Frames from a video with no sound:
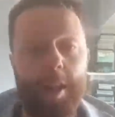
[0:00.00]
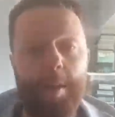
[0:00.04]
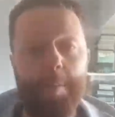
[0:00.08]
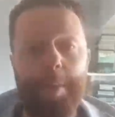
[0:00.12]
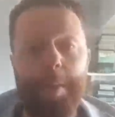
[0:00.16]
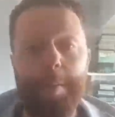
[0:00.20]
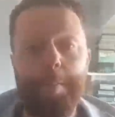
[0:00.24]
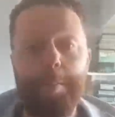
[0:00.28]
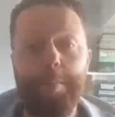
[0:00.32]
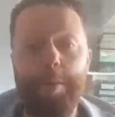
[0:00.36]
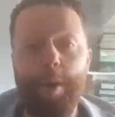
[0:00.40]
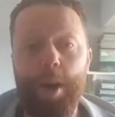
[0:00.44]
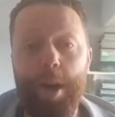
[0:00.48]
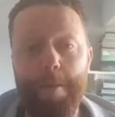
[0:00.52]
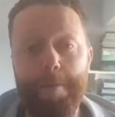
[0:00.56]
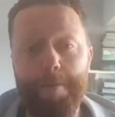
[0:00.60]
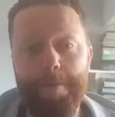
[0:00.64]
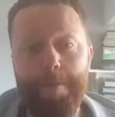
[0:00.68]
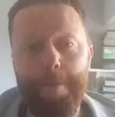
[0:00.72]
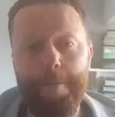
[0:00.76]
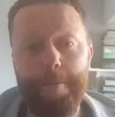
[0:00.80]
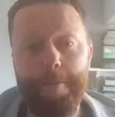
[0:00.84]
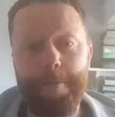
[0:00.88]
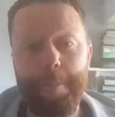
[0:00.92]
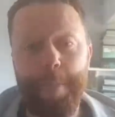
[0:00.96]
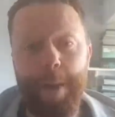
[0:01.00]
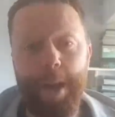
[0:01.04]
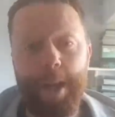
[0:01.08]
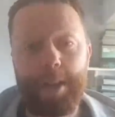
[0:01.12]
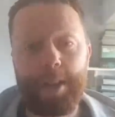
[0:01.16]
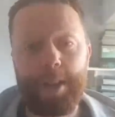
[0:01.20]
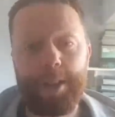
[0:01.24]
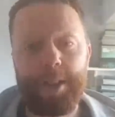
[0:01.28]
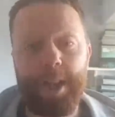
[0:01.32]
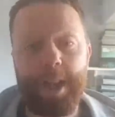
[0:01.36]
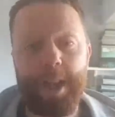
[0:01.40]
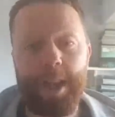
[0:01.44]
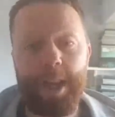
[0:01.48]
Been brilliant form for Man
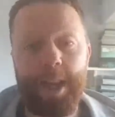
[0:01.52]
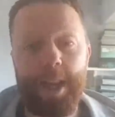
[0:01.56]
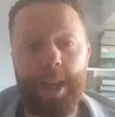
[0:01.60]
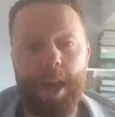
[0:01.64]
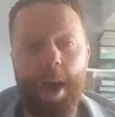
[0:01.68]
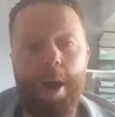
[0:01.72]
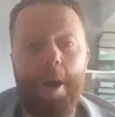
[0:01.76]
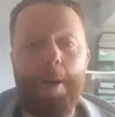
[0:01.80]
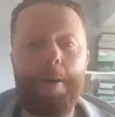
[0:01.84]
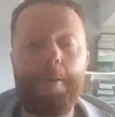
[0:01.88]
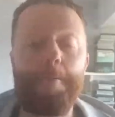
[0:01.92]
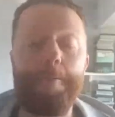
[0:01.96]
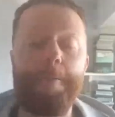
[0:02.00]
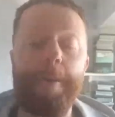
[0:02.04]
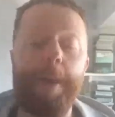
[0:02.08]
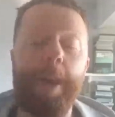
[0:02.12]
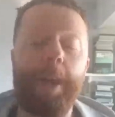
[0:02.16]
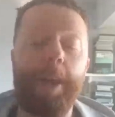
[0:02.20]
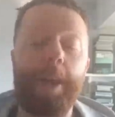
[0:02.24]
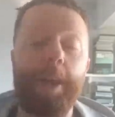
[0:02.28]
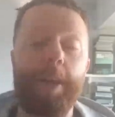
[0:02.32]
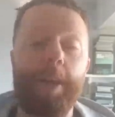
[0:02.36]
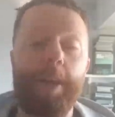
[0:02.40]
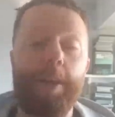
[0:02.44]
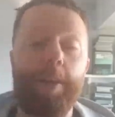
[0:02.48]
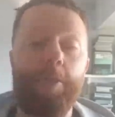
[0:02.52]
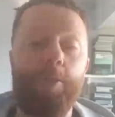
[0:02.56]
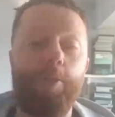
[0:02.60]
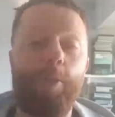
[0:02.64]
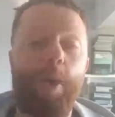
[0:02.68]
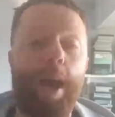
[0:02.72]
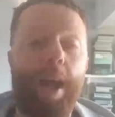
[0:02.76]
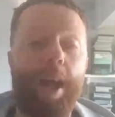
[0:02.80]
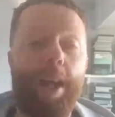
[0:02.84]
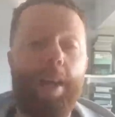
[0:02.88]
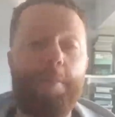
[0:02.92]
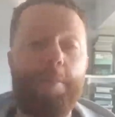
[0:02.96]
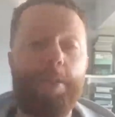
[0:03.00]
City. I think
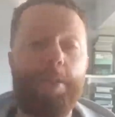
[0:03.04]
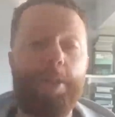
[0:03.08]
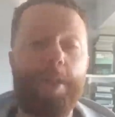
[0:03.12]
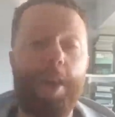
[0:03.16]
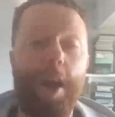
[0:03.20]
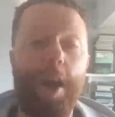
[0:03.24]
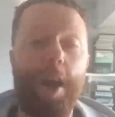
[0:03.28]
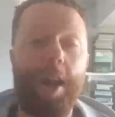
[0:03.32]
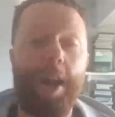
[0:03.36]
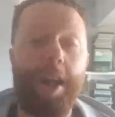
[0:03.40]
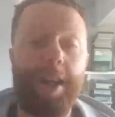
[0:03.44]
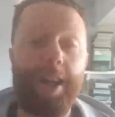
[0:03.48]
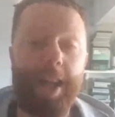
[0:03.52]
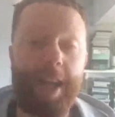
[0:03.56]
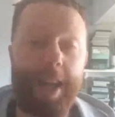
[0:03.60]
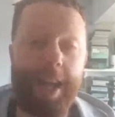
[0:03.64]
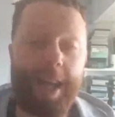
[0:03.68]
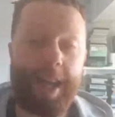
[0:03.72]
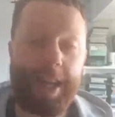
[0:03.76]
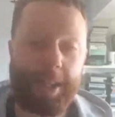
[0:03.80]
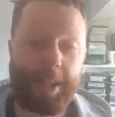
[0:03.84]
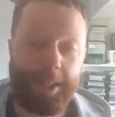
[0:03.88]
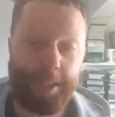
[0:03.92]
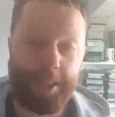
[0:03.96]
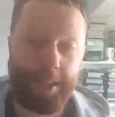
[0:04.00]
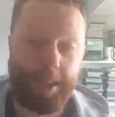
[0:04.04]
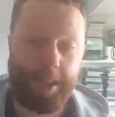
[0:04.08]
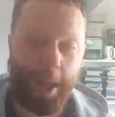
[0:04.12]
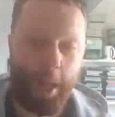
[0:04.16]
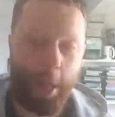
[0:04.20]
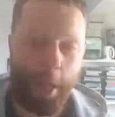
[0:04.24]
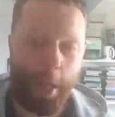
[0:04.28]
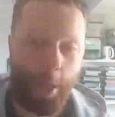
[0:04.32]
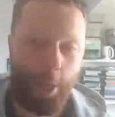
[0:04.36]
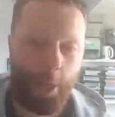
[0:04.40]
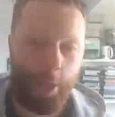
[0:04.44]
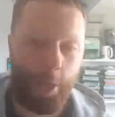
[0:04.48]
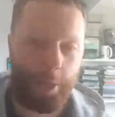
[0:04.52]
Raheem Sterling is
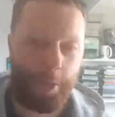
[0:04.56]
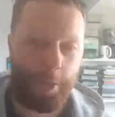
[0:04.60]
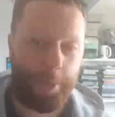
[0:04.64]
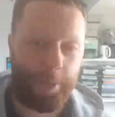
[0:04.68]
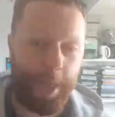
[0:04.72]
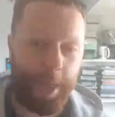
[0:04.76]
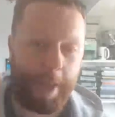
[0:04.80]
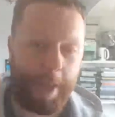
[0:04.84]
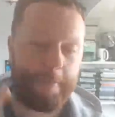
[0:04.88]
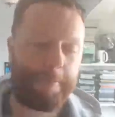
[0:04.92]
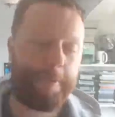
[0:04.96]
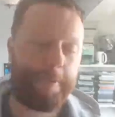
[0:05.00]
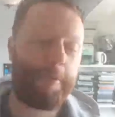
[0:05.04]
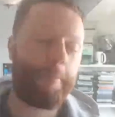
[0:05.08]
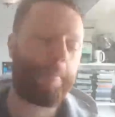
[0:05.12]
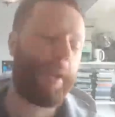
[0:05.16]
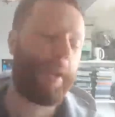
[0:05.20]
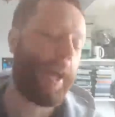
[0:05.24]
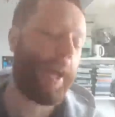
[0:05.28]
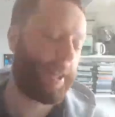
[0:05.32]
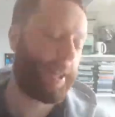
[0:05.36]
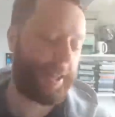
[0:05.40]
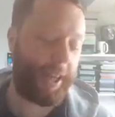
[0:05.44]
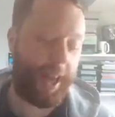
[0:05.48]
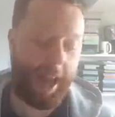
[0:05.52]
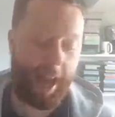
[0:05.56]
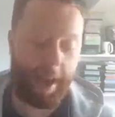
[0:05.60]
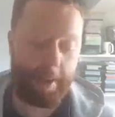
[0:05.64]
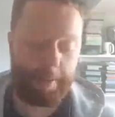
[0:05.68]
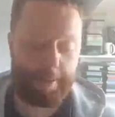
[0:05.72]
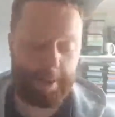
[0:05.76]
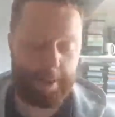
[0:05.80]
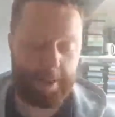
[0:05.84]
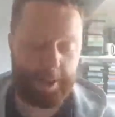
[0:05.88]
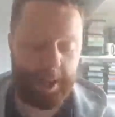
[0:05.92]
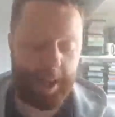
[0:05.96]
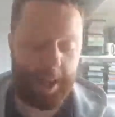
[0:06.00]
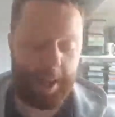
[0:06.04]
the definite player to have
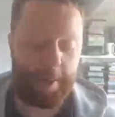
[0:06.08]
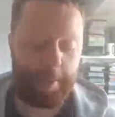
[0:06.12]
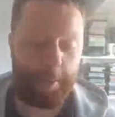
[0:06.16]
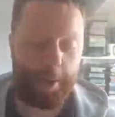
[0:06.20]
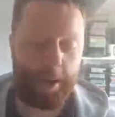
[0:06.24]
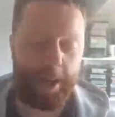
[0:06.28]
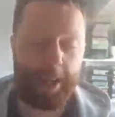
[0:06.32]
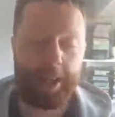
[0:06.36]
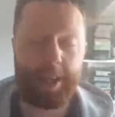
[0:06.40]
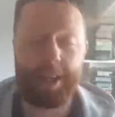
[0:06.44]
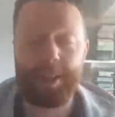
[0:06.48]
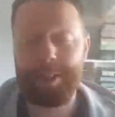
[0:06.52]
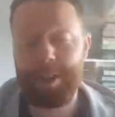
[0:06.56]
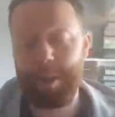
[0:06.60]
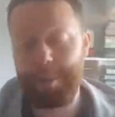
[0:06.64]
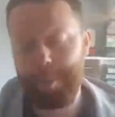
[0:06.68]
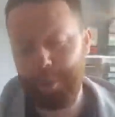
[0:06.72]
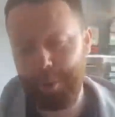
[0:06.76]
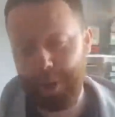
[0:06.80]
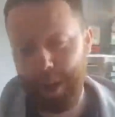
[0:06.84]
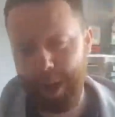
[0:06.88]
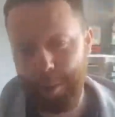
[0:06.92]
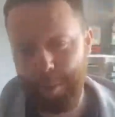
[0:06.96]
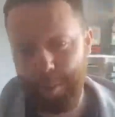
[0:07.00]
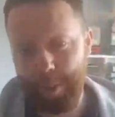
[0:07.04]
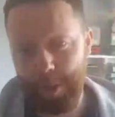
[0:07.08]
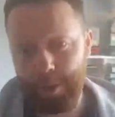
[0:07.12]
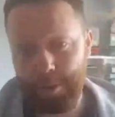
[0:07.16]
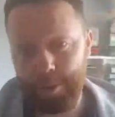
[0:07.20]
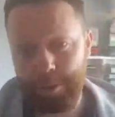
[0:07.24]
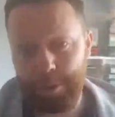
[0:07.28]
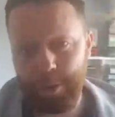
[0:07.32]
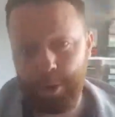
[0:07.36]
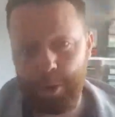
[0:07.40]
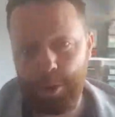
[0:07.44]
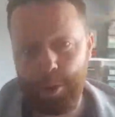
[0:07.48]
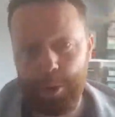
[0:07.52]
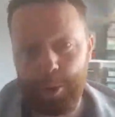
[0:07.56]
this game week. It's double game week,
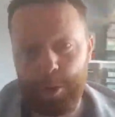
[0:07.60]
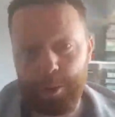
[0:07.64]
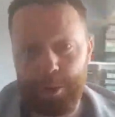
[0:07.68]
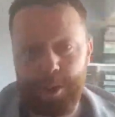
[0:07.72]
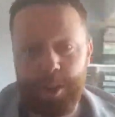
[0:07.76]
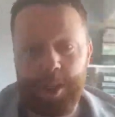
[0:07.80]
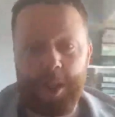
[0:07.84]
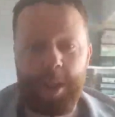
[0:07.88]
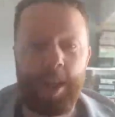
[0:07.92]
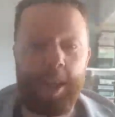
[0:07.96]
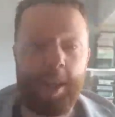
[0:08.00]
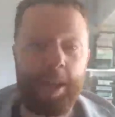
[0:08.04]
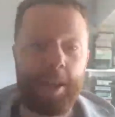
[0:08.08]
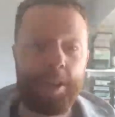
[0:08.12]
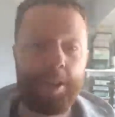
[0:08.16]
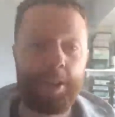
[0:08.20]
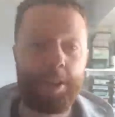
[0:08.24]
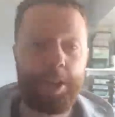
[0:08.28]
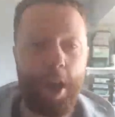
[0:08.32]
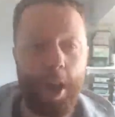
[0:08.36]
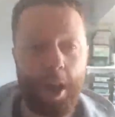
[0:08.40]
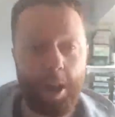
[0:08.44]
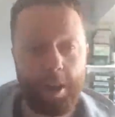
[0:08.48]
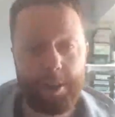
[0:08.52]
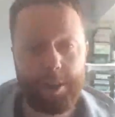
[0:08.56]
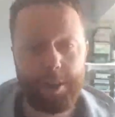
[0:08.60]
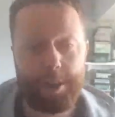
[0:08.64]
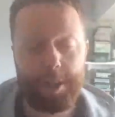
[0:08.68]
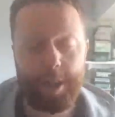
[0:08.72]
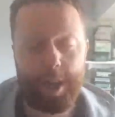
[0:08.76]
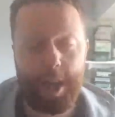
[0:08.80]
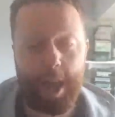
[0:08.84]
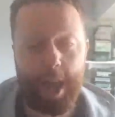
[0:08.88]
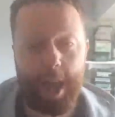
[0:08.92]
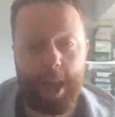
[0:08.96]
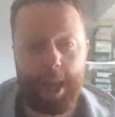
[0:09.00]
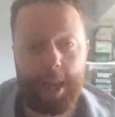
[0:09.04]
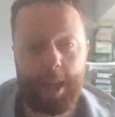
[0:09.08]
of course. Starts
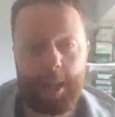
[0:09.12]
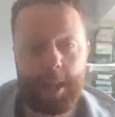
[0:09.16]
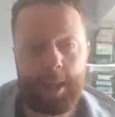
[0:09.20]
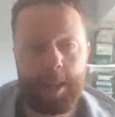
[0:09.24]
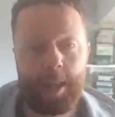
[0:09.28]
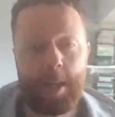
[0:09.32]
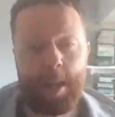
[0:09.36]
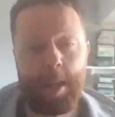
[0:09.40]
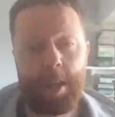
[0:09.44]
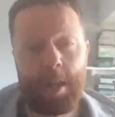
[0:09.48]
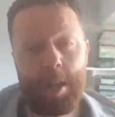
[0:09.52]
today.